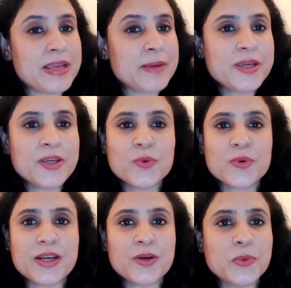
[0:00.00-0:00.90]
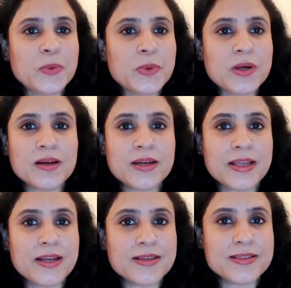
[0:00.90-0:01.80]
maybe you can do
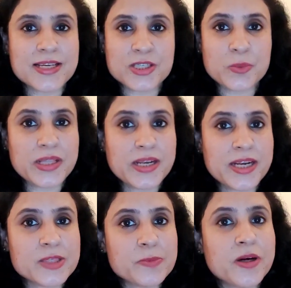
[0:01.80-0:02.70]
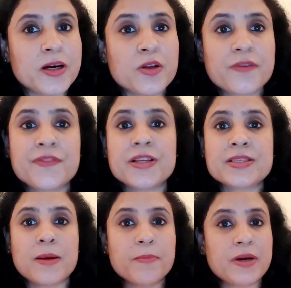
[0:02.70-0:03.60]
a session with an expert, or if
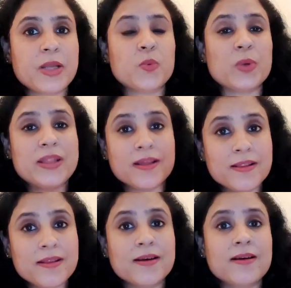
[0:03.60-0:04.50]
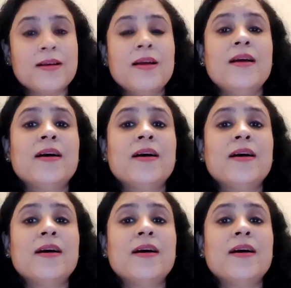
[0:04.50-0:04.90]
there's somebody within the